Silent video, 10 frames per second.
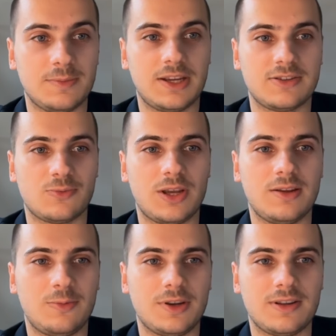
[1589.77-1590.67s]
because we
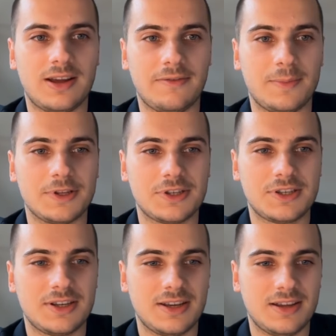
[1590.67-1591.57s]
don't have
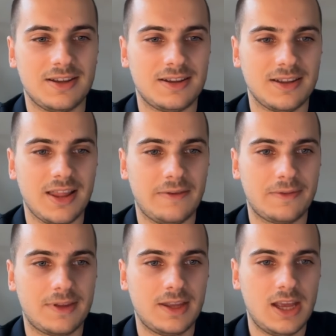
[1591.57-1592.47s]
much
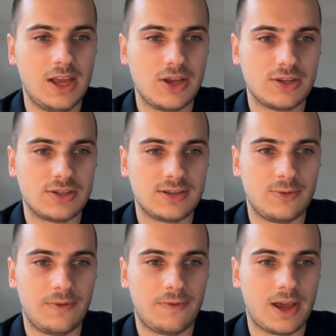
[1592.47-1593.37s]
left. So
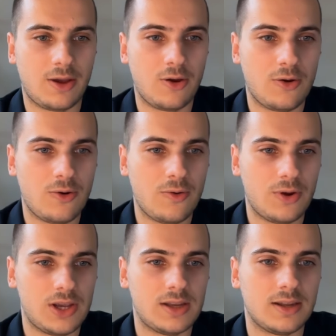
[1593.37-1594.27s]
if I go
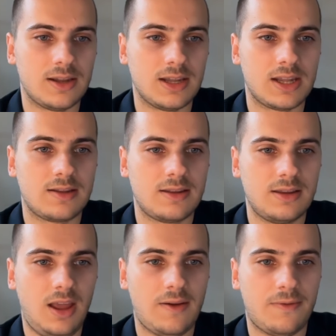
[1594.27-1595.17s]
in,
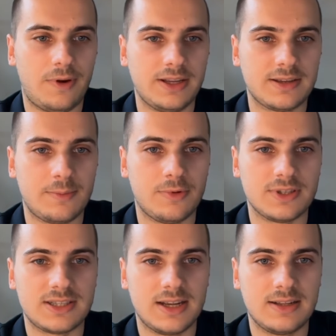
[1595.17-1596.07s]
for example,
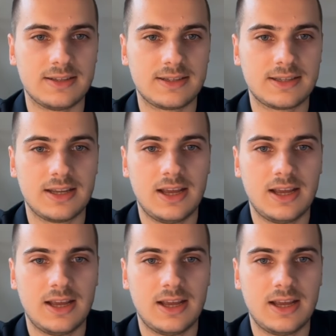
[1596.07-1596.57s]
sales,